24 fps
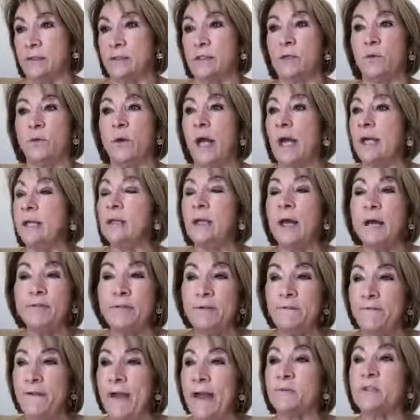So I love
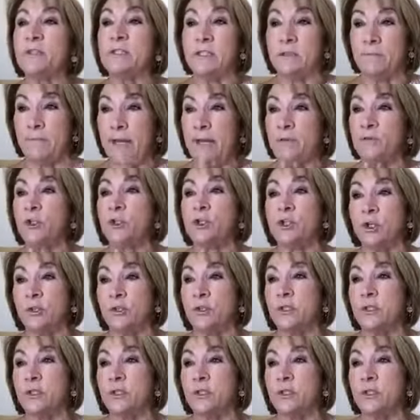the fact that Samantha took the